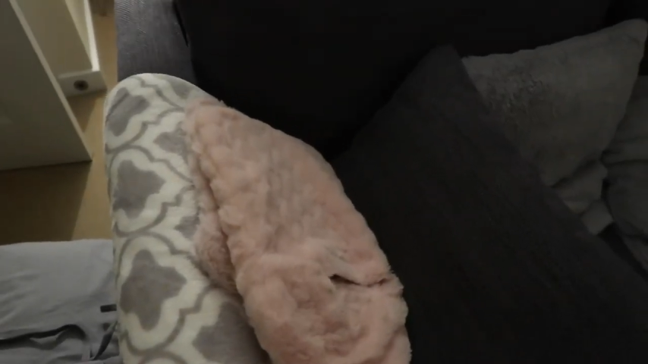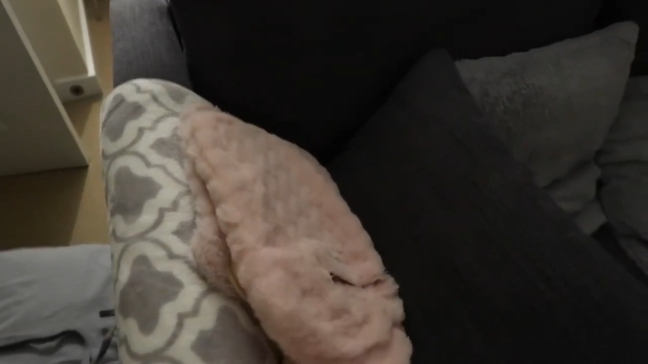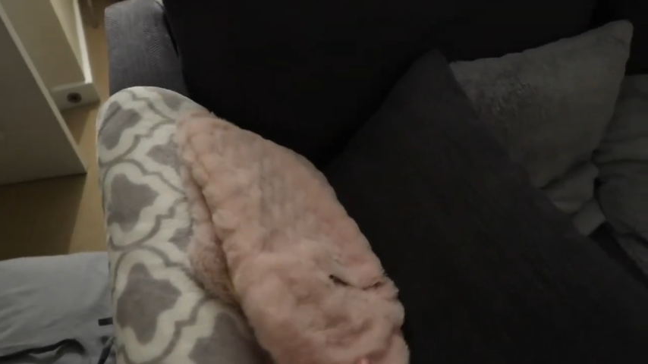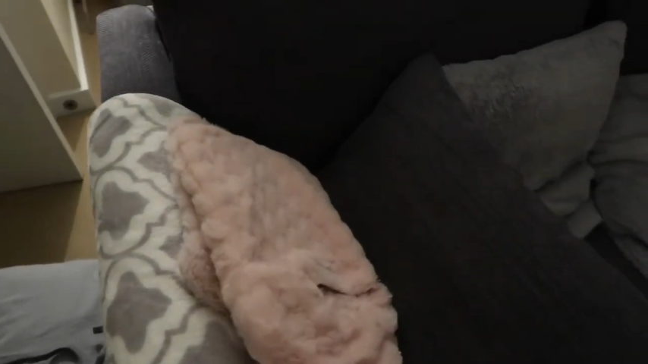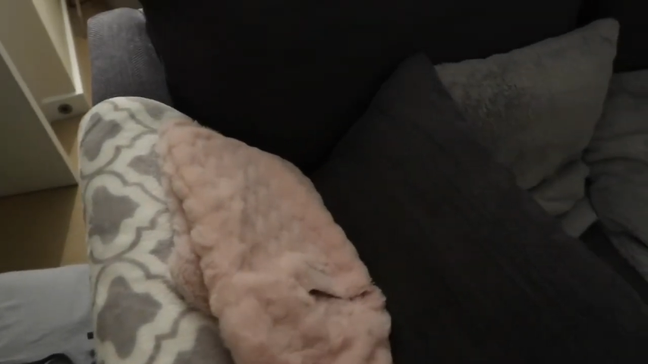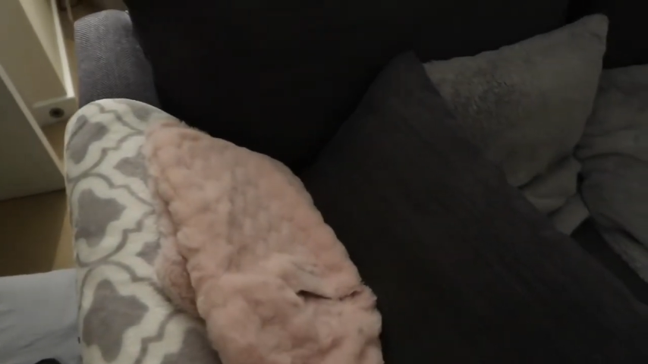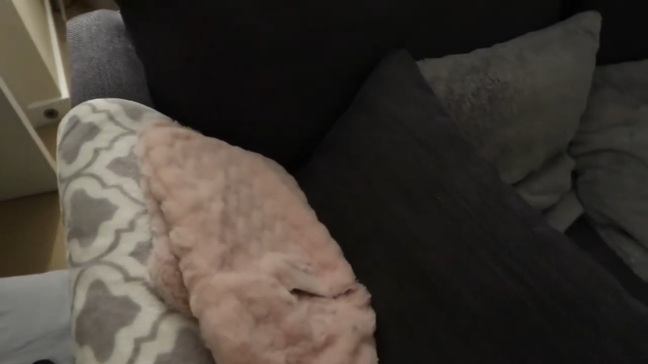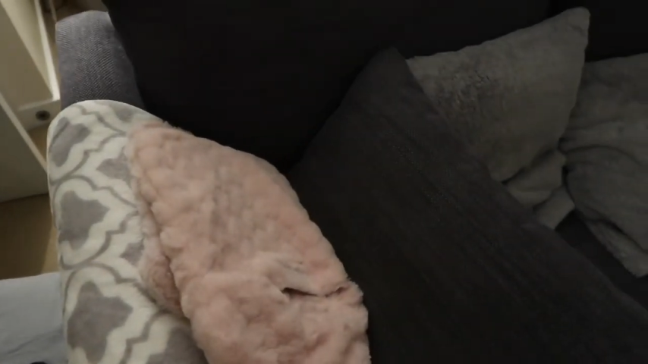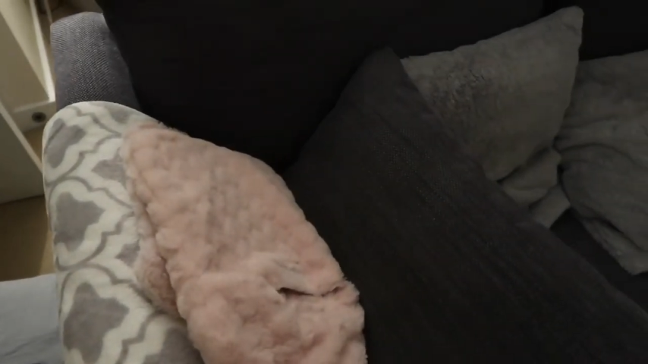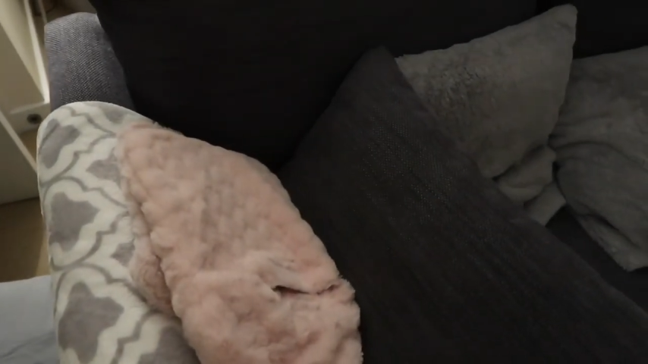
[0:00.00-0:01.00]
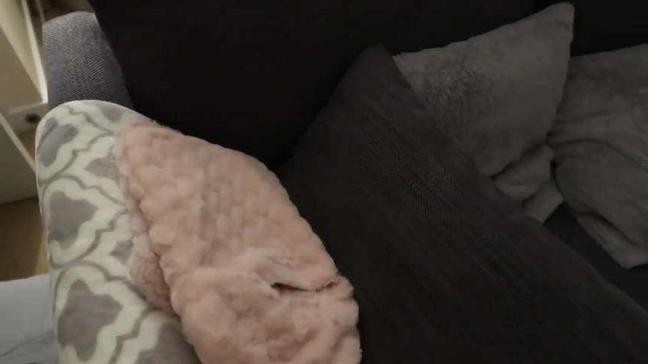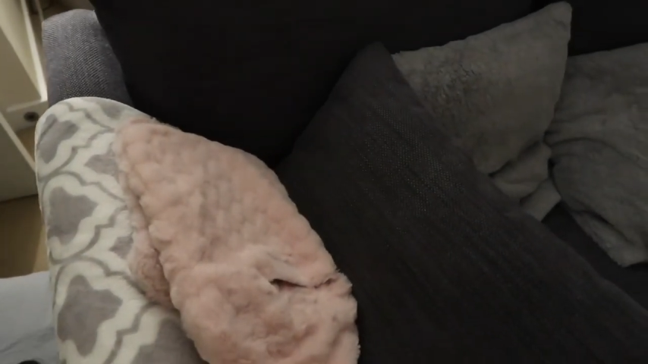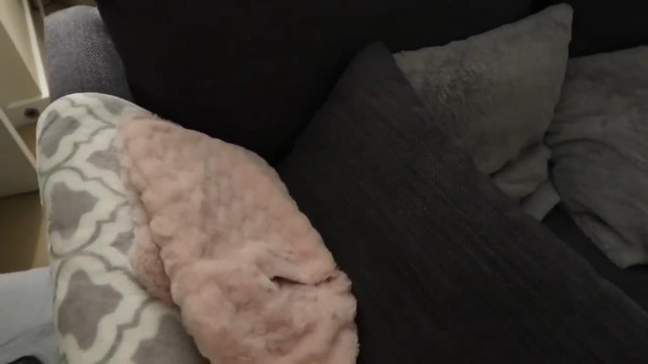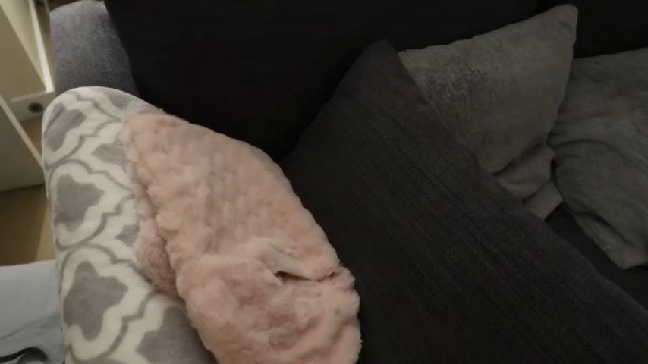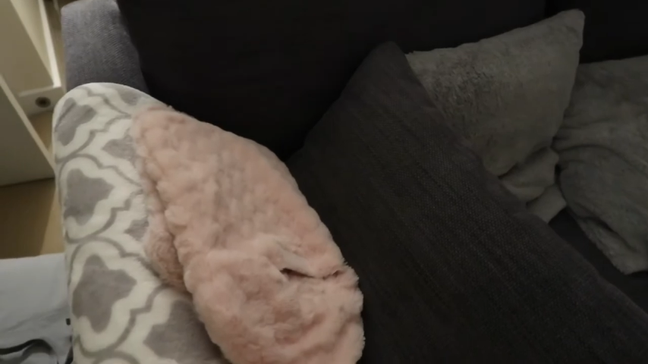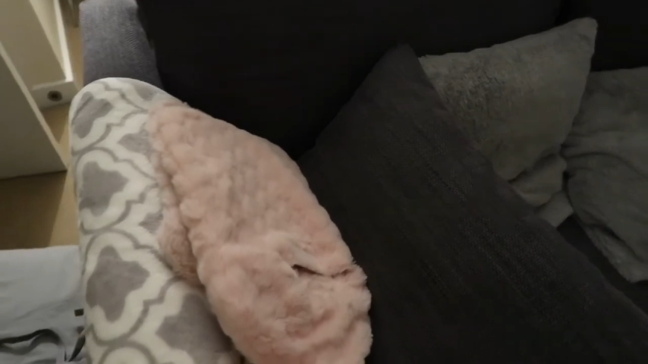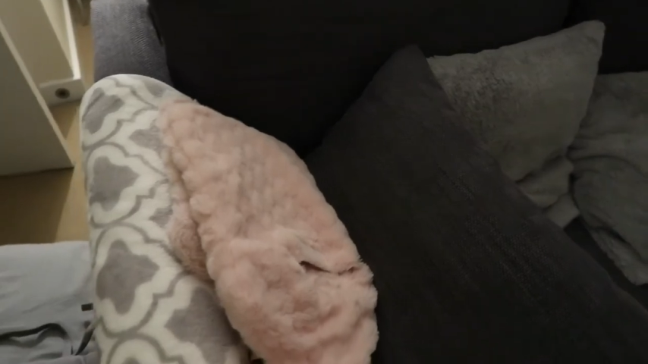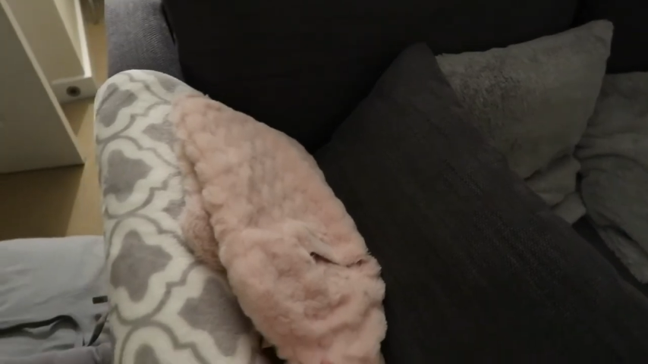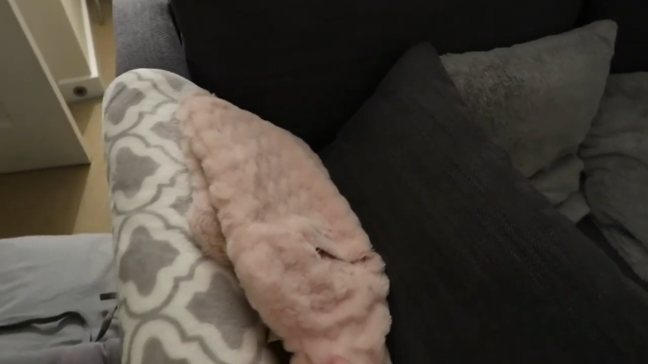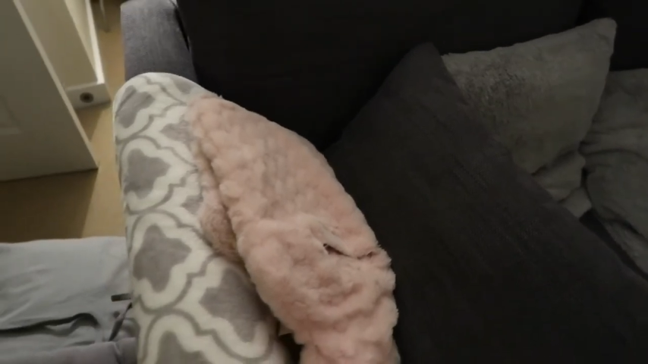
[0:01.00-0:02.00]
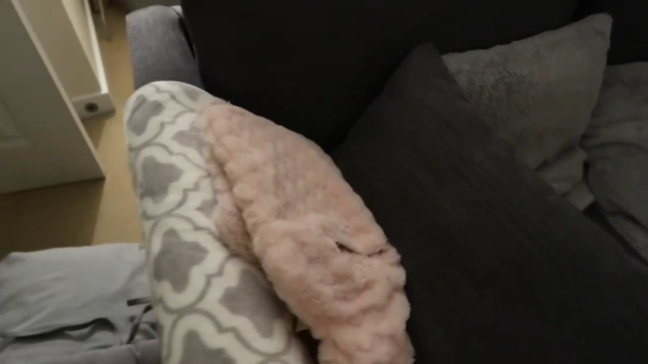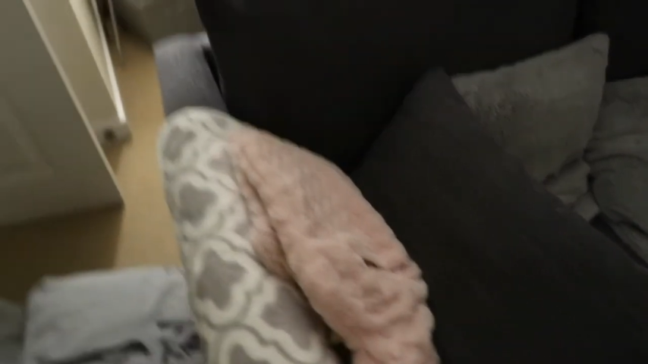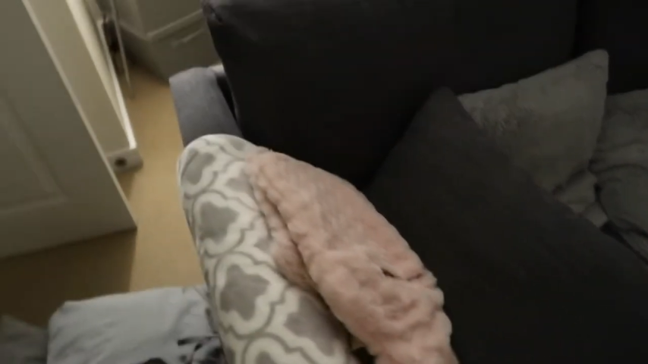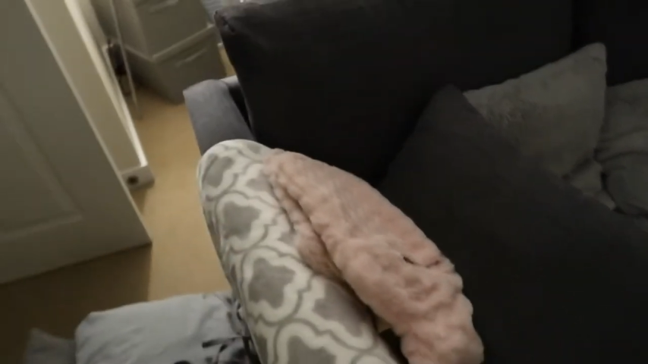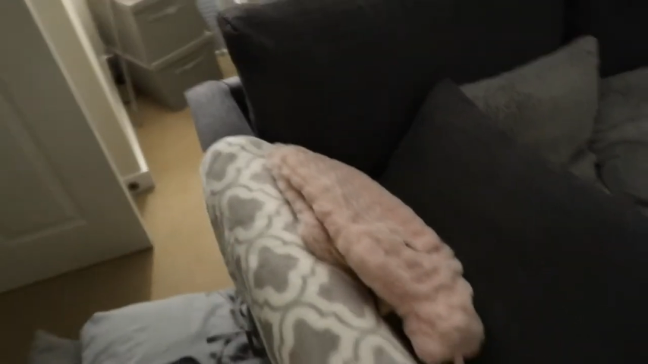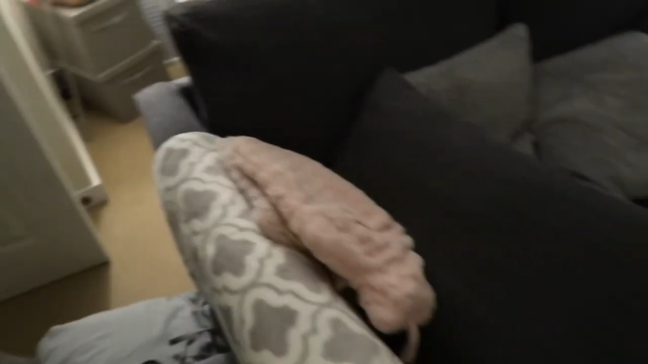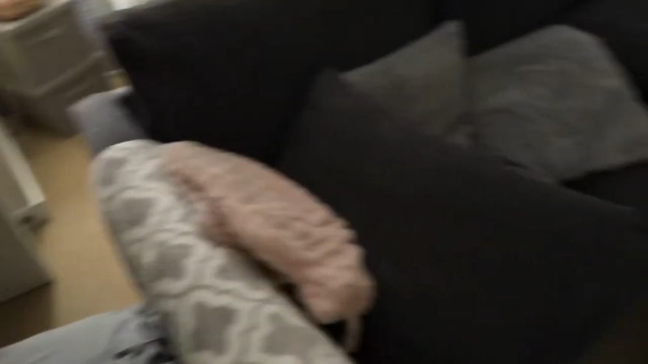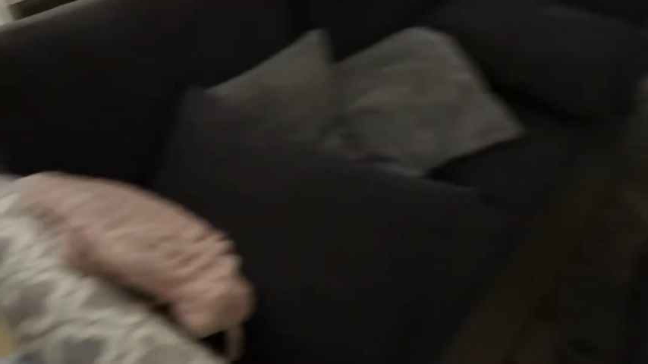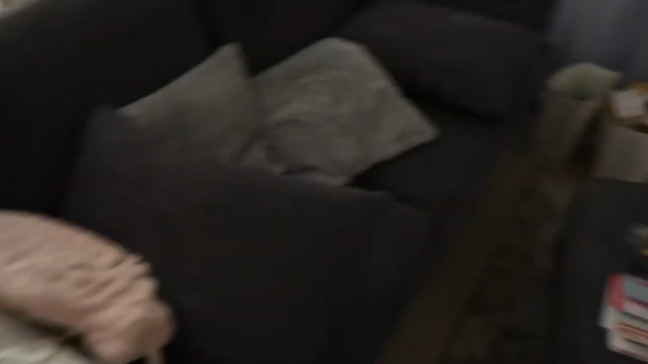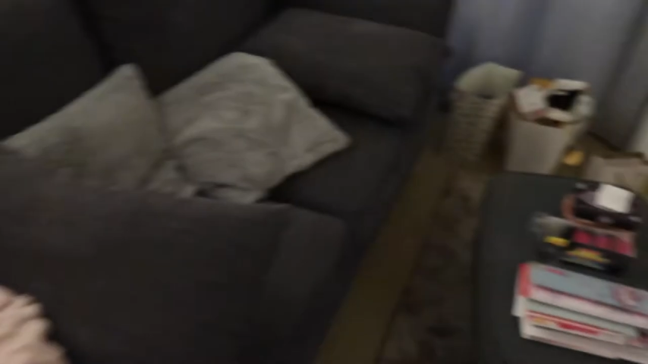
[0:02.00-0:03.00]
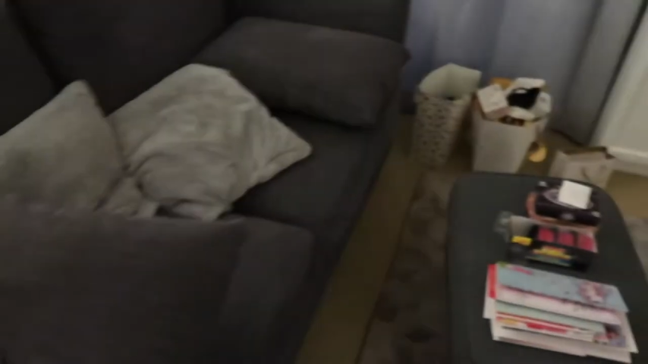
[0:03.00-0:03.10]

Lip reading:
No face is visible, so there are no lips to read.